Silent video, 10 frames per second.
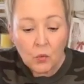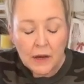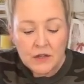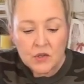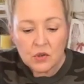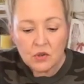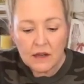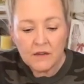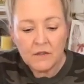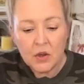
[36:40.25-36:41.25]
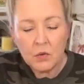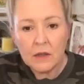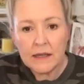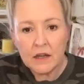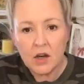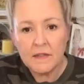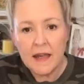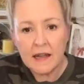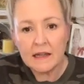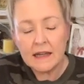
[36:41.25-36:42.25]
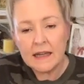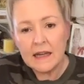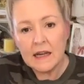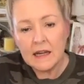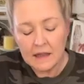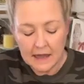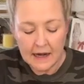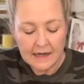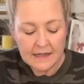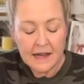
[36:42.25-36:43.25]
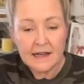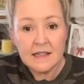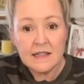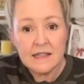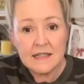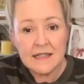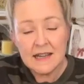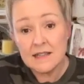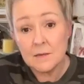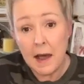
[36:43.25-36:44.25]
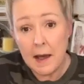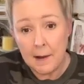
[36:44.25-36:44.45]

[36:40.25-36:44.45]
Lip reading: Rachel, if you click on that link that I said says